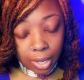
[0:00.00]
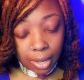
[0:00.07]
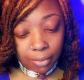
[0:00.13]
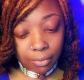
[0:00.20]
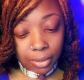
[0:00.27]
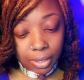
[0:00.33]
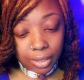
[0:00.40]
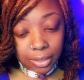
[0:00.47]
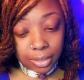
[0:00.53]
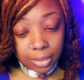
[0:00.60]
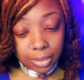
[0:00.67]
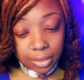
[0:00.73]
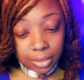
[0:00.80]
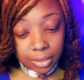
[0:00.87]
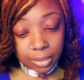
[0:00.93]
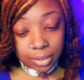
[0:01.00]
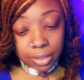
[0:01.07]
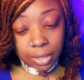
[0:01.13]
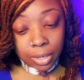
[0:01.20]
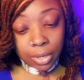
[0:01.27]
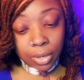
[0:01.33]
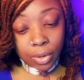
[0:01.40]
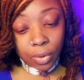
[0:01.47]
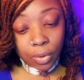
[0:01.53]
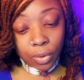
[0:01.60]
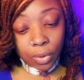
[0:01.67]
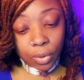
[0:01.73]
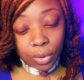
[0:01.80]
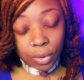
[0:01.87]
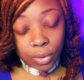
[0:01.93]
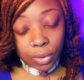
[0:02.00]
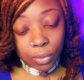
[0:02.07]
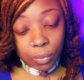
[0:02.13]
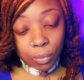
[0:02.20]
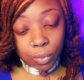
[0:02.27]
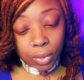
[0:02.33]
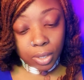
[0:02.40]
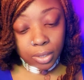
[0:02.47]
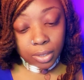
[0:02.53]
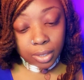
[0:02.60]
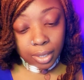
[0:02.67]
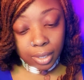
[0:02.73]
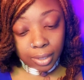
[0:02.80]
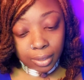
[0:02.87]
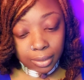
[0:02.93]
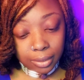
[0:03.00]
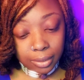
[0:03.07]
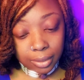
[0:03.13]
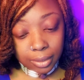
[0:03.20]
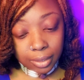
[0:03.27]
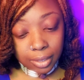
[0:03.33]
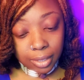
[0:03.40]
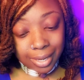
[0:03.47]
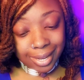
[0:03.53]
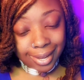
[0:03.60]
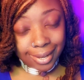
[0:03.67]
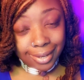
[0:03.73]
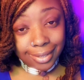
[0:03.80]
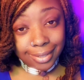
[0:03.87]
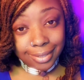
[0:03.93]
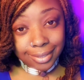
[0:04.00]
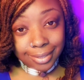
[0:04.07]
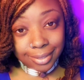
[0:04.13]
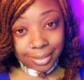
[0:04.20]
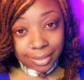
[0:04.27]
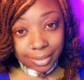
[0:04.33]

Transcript: I feel like this is one that has